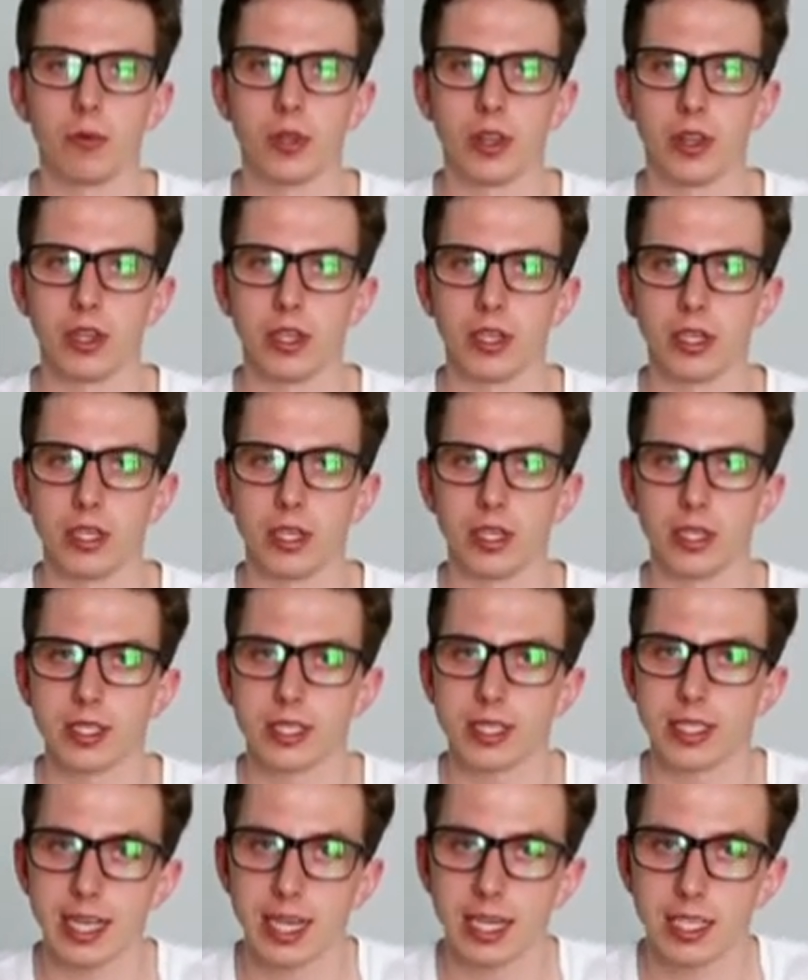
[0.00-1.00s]
With the
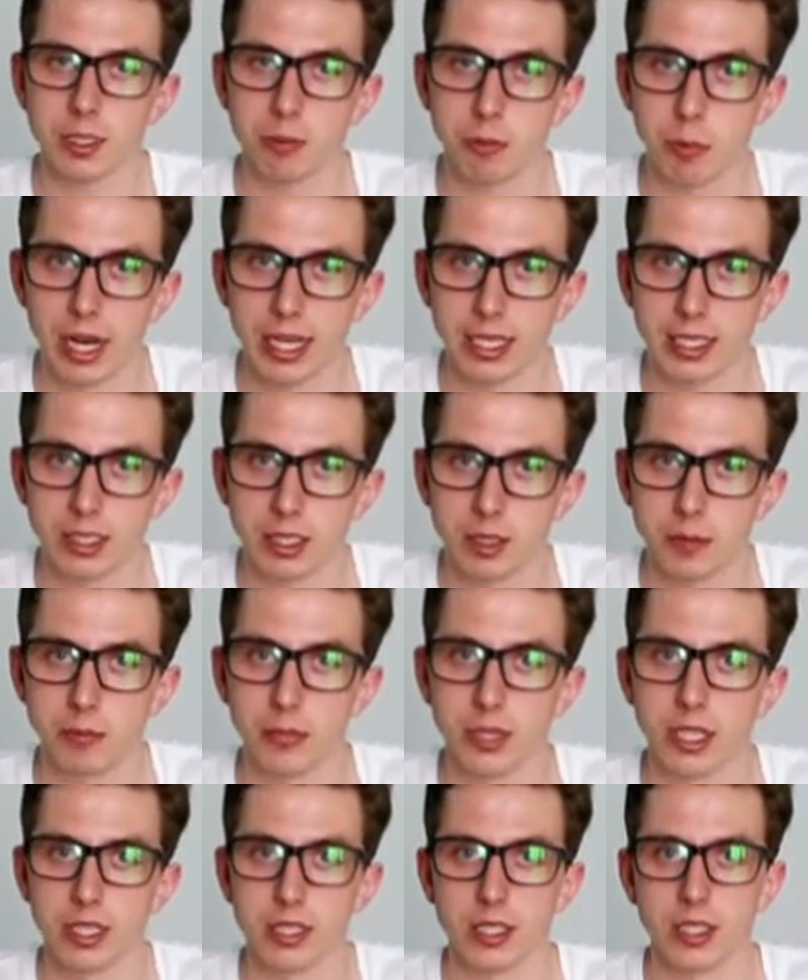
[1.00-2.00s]
stacked
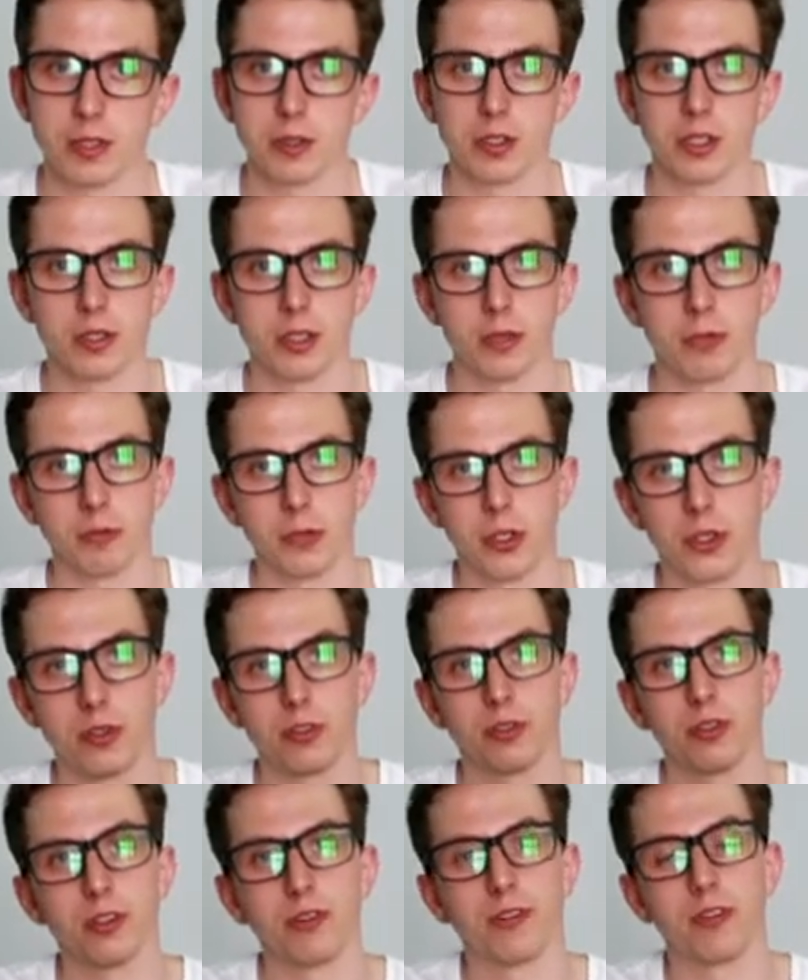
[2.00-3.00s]
magnum, this is
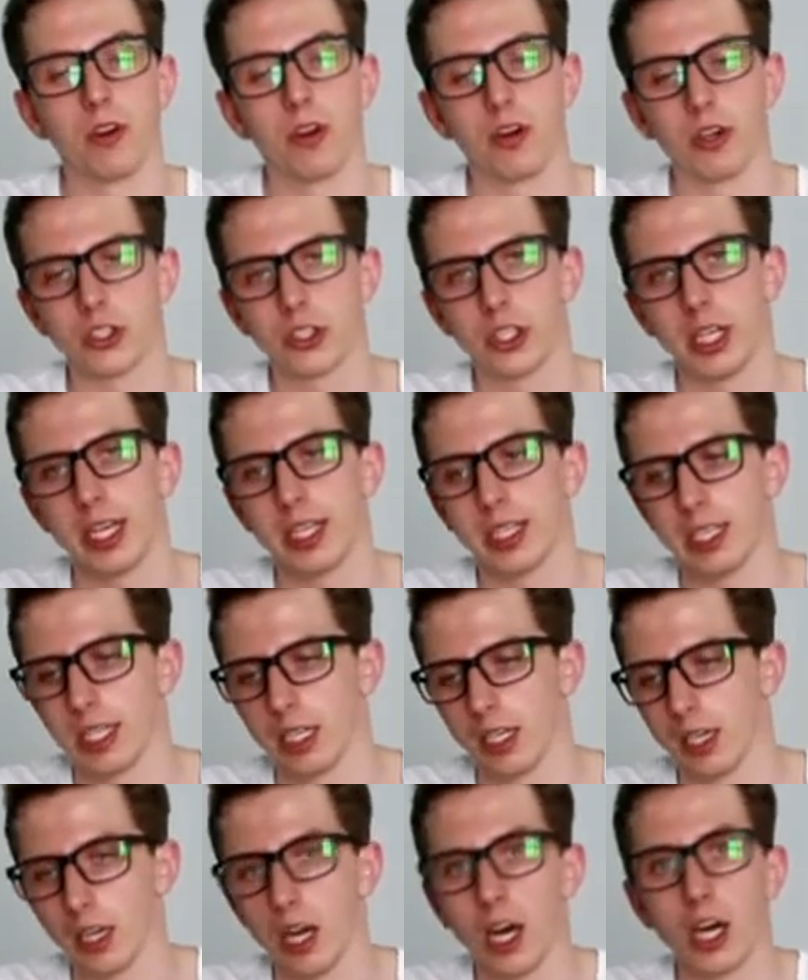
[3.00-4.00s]
useful for
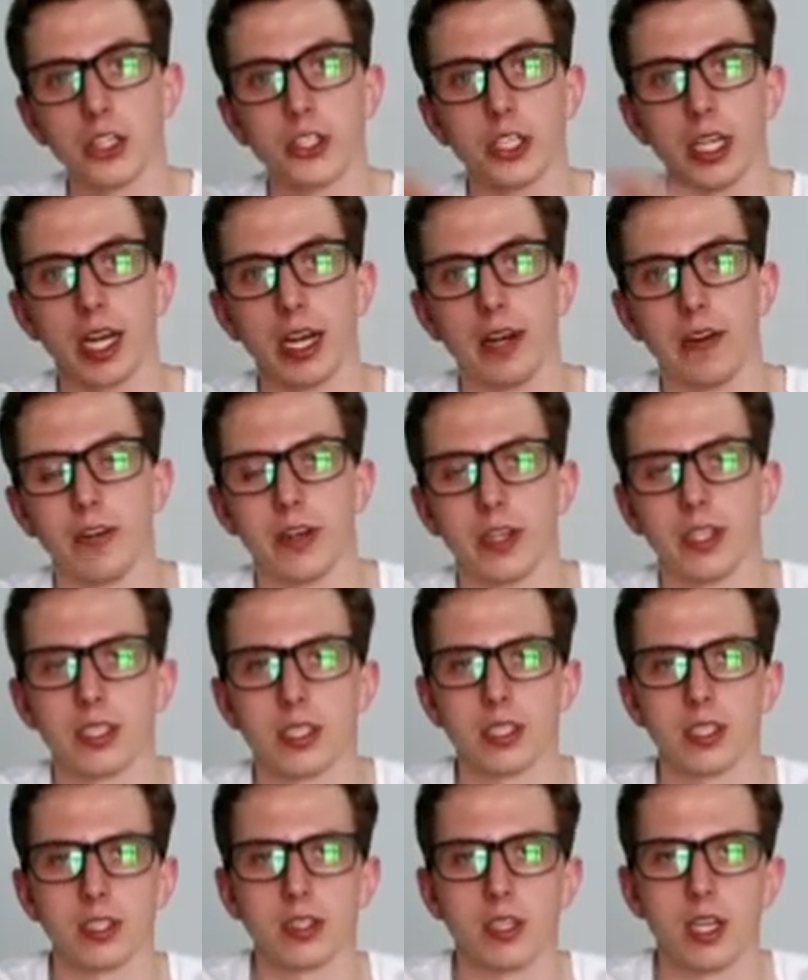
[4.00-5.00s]
shading larger
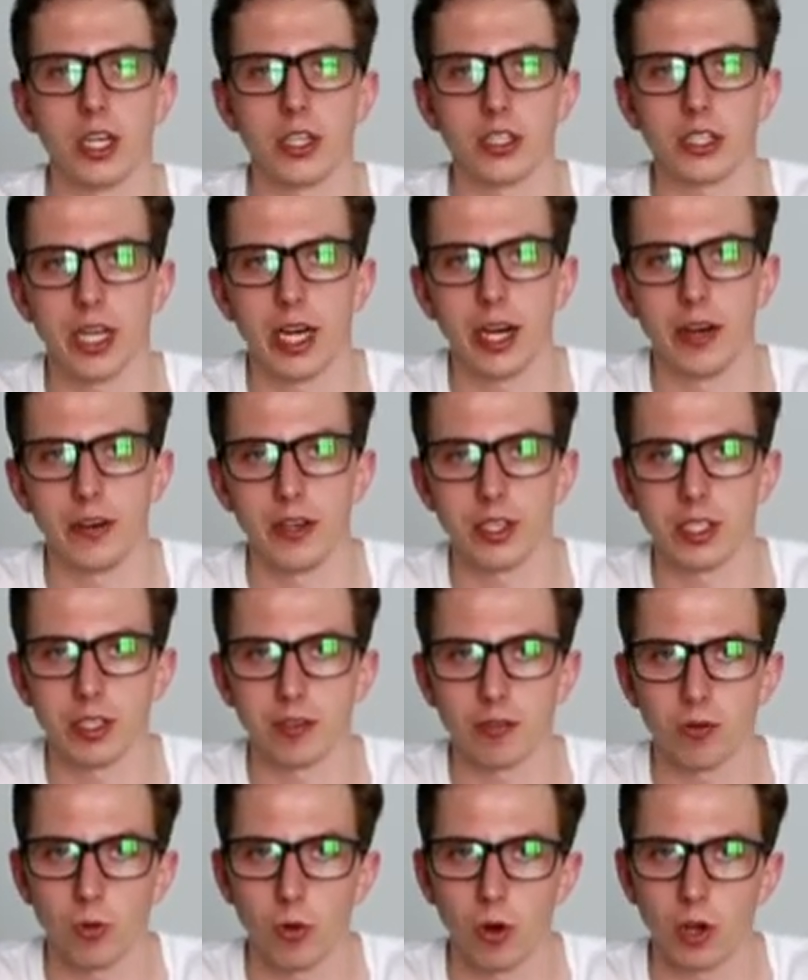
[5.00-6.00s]
areas
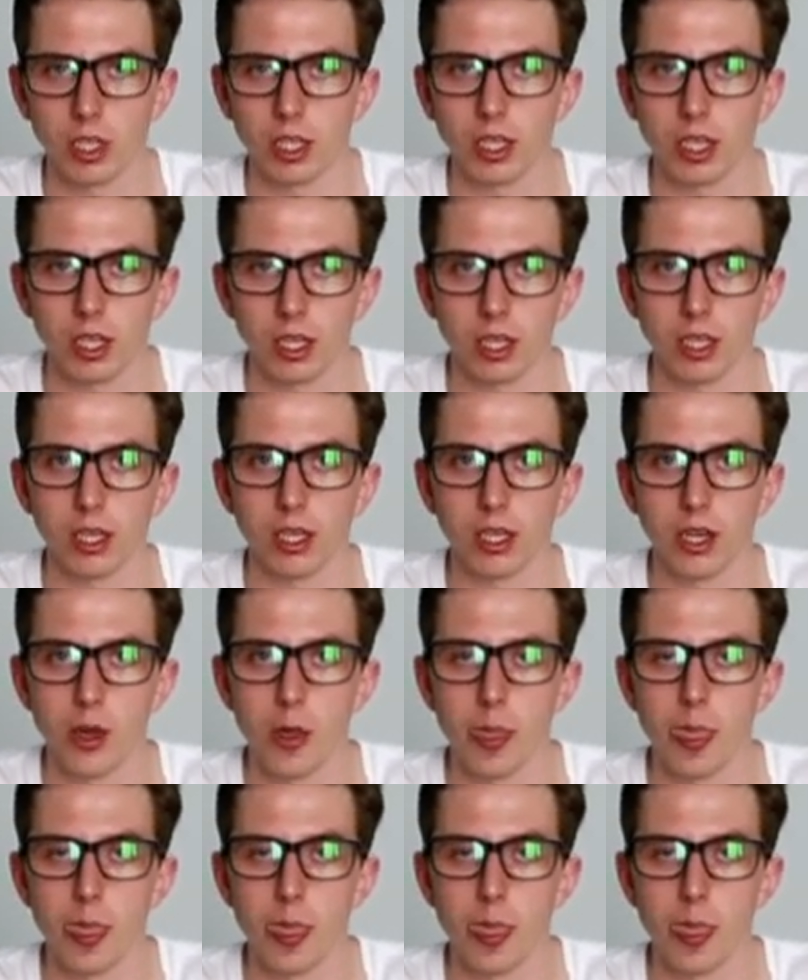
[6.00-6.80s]
of one color.